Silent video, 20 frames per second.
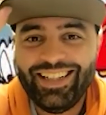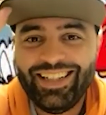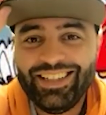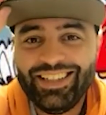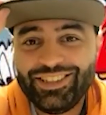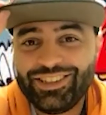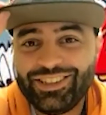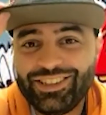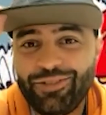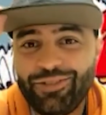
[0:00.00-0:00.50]

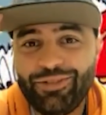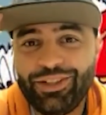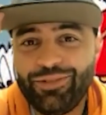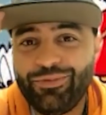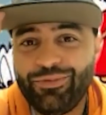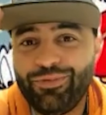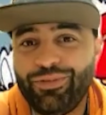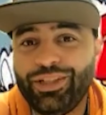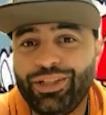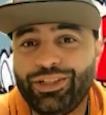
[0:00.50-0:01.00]
So
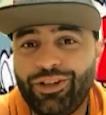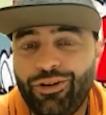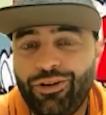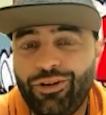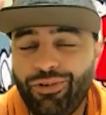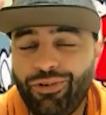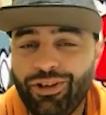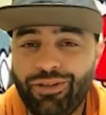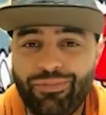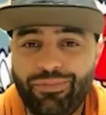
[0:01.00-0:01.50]
we
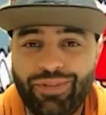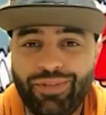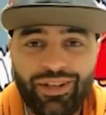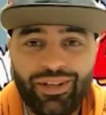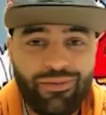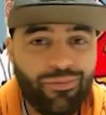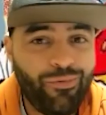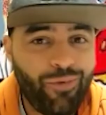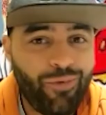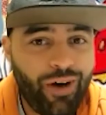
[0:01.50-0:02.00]
don't want to
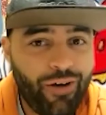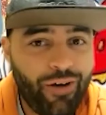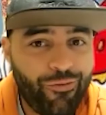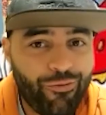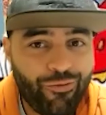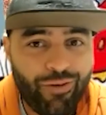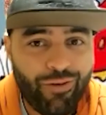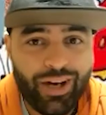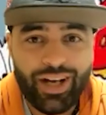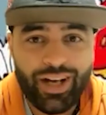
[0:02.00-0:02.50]
be
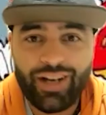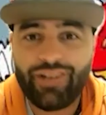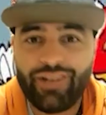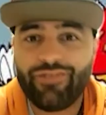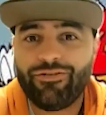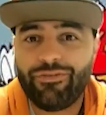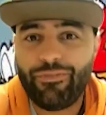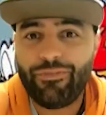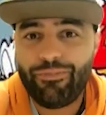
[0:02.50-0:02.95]
afraid of